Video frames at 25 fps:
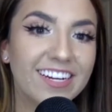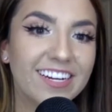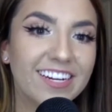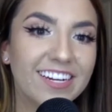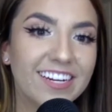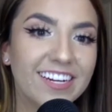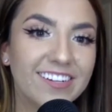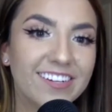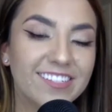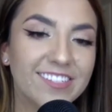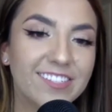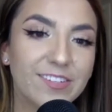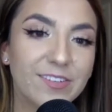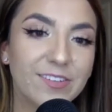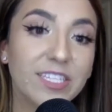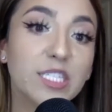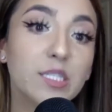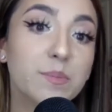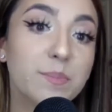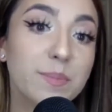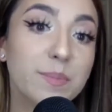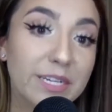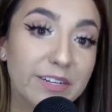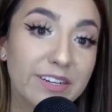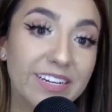here to
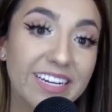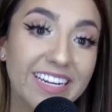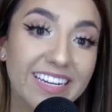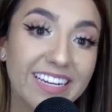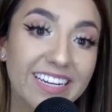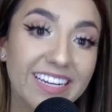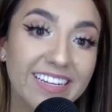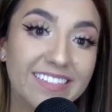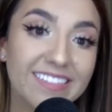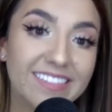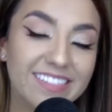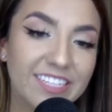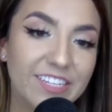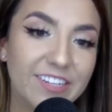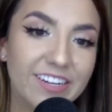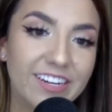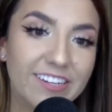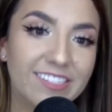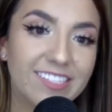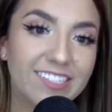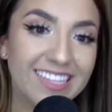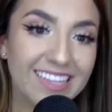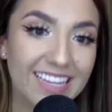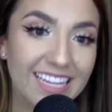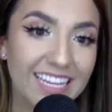experience and you're
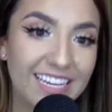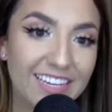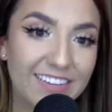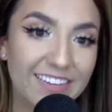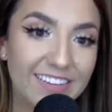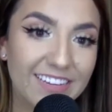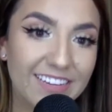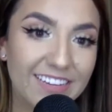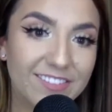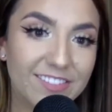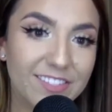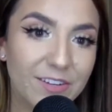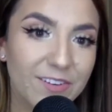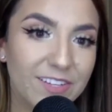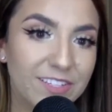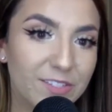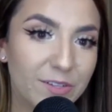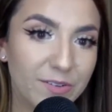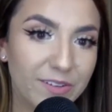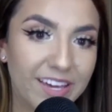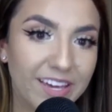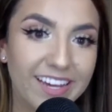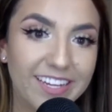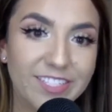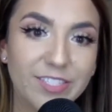here to live. So it's
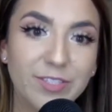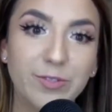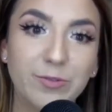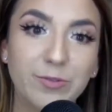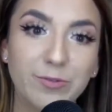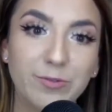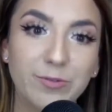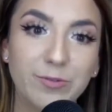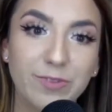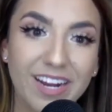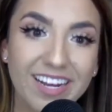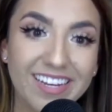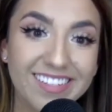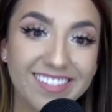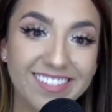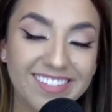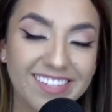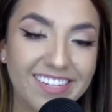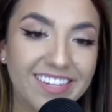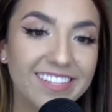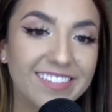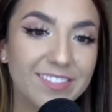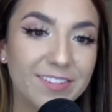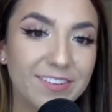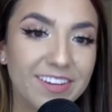okay to rest
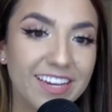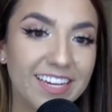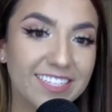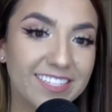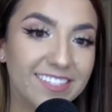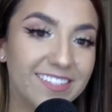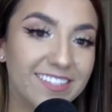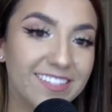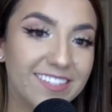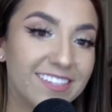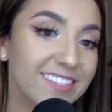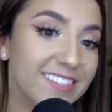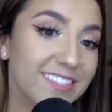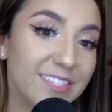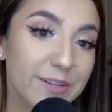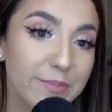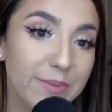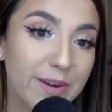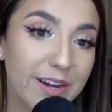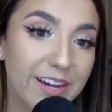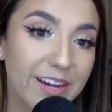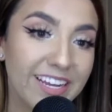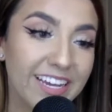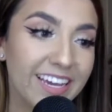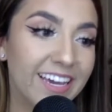and it's okay to listen to your
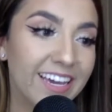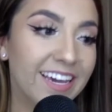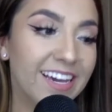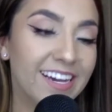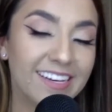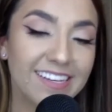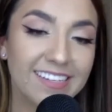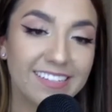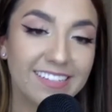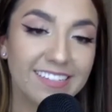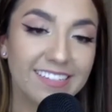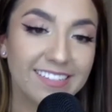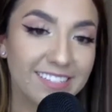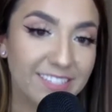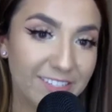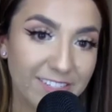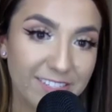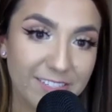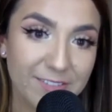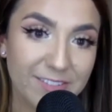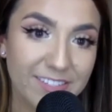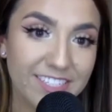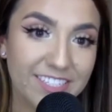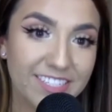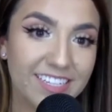body, listen to your
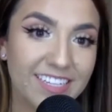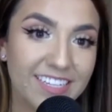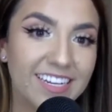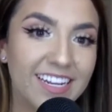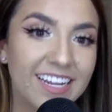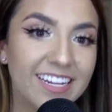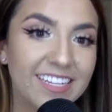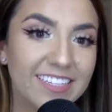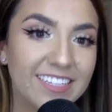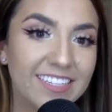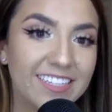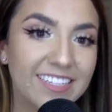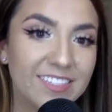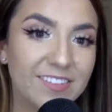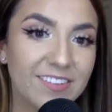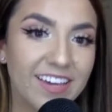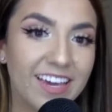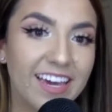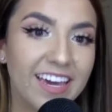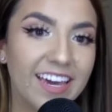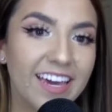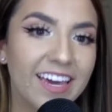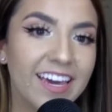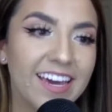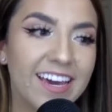intuition. And it's
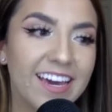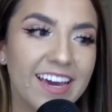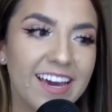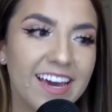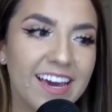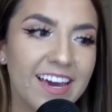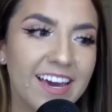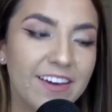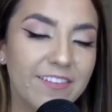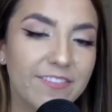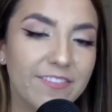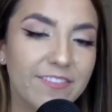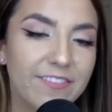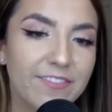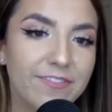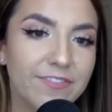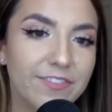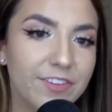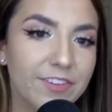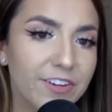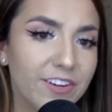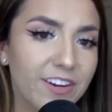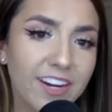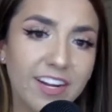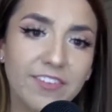okay if
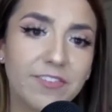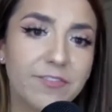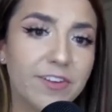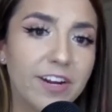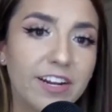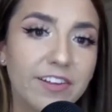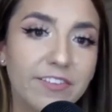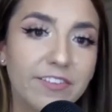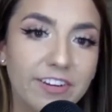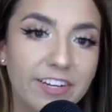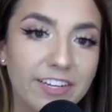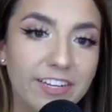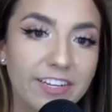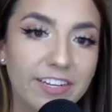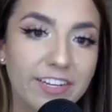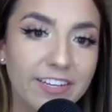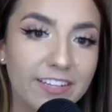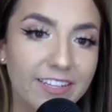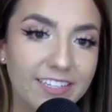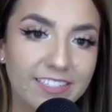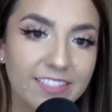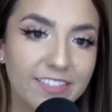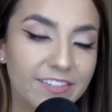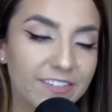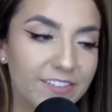you're not even ready for healing
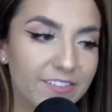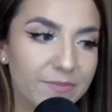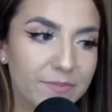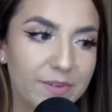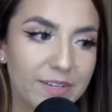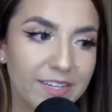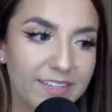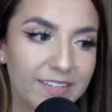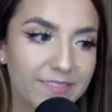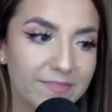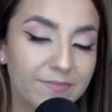too, but